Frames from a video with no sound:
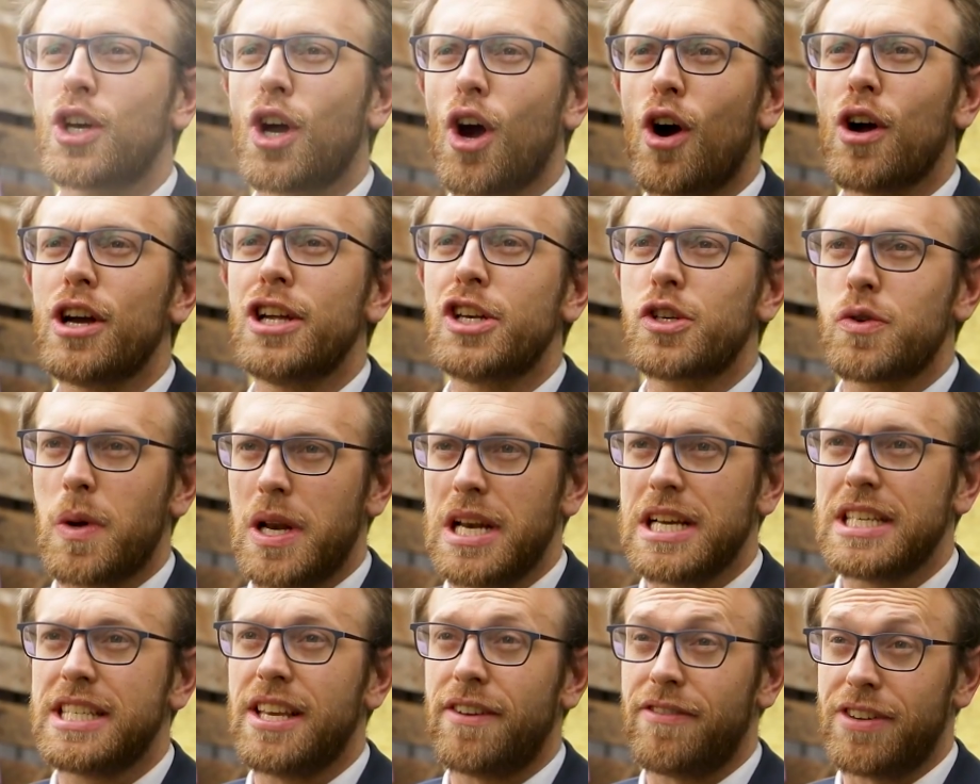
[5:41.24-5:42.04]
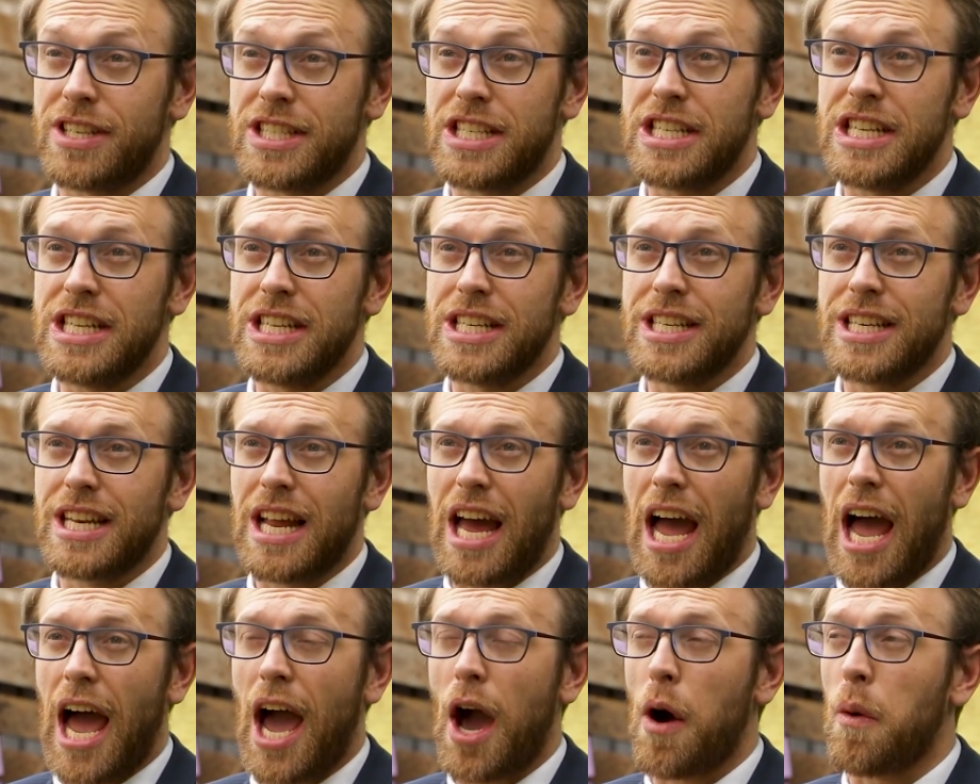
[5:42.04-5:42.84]
ago in 2017,
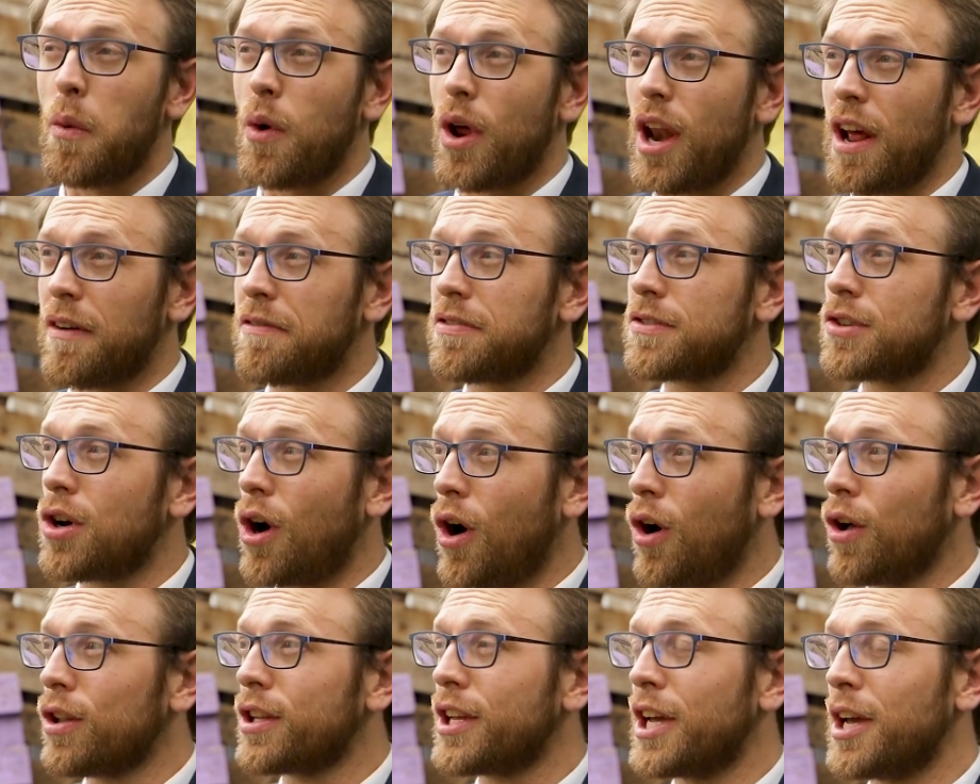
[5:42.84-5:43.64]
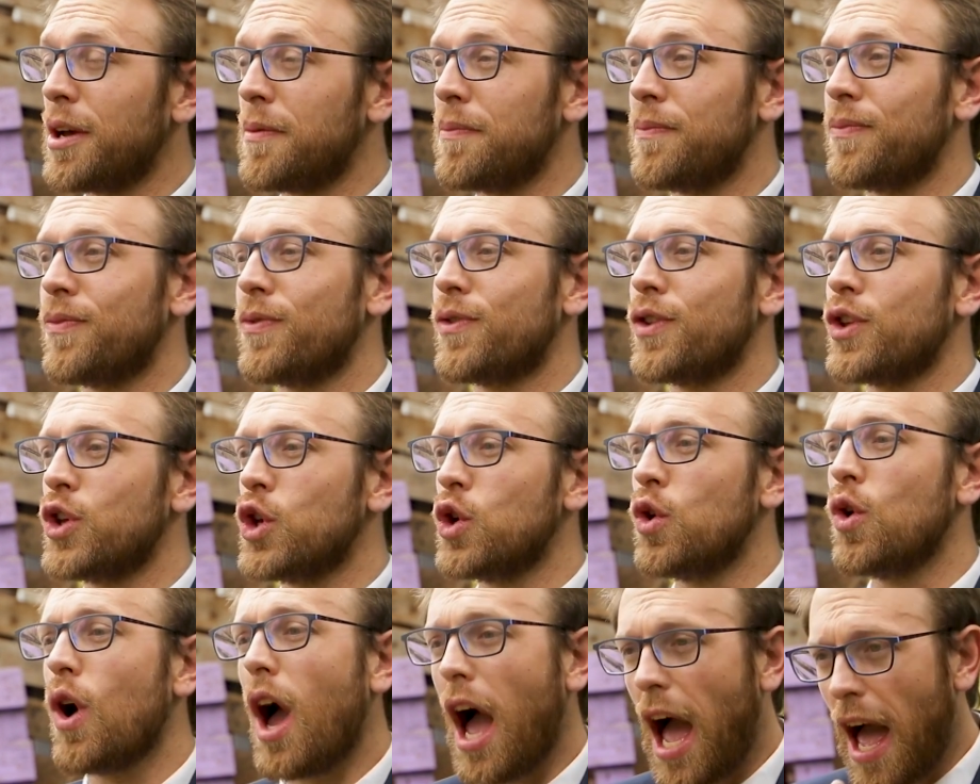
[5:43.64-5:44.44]
I would have told him,
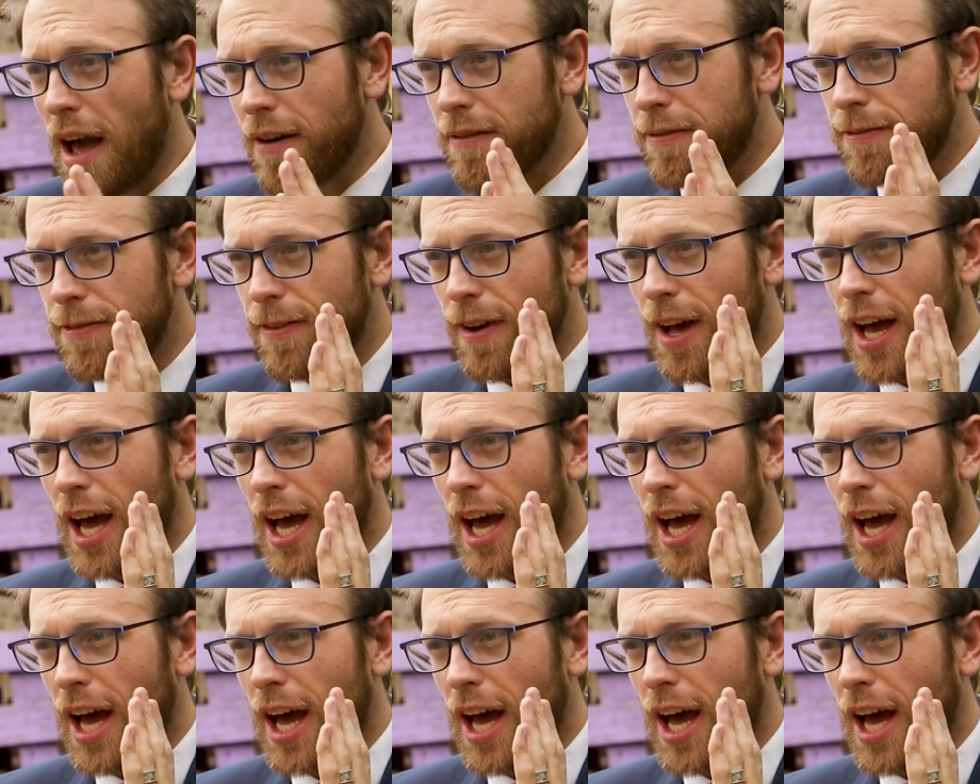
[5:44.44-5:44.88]
you have